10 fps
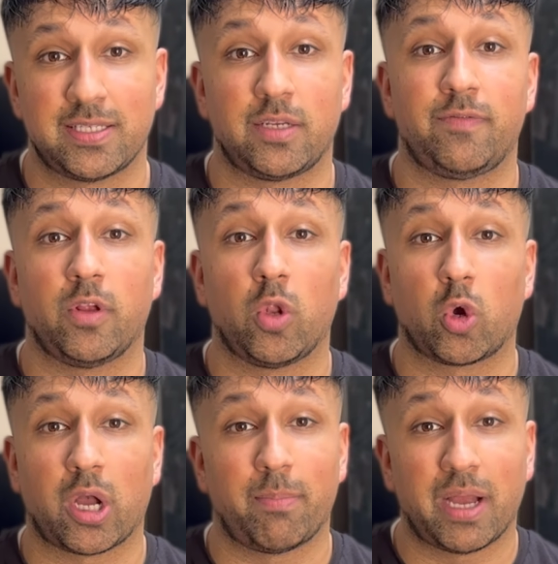And if you
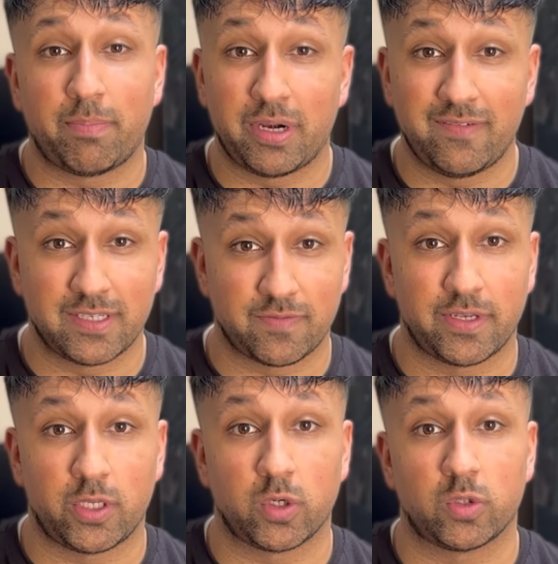look at my previous
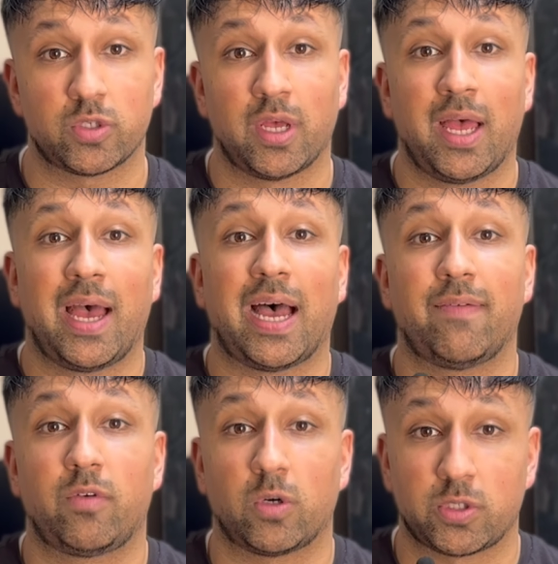videos,
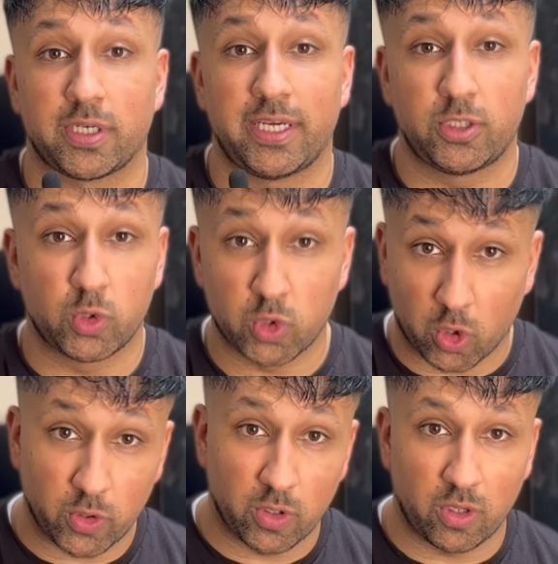I've got a
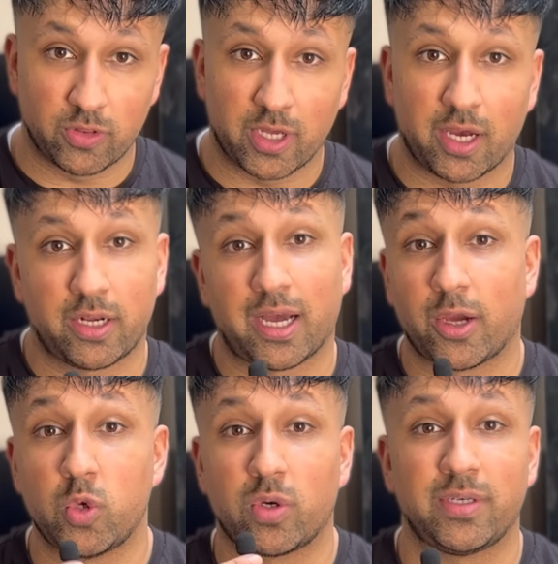tutorial on that and how
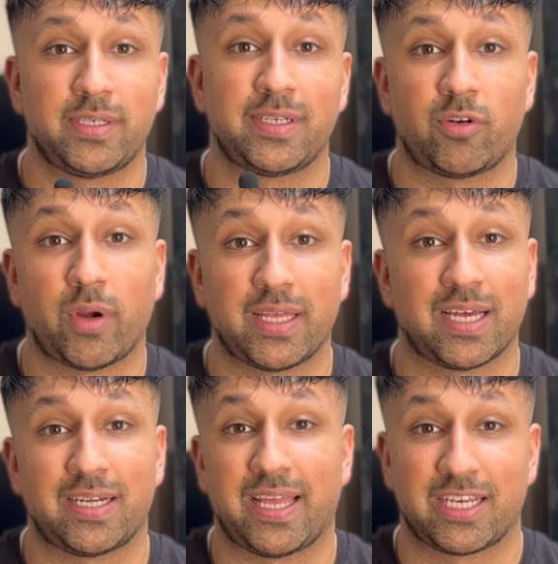you can create
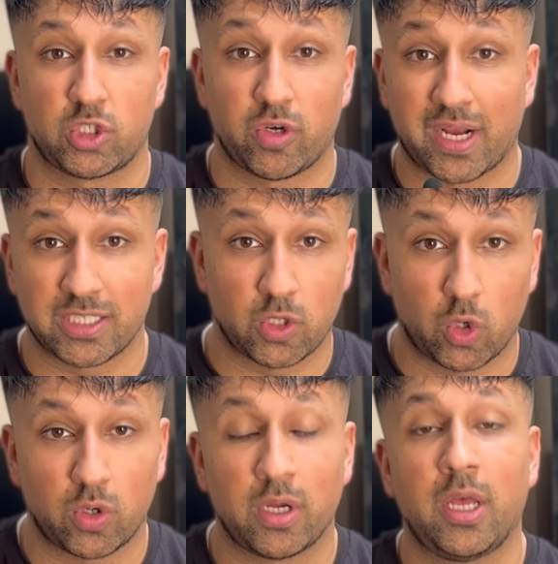that texturized
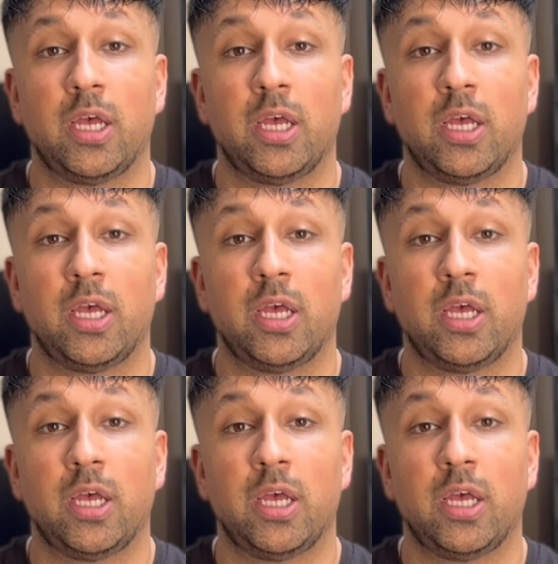look.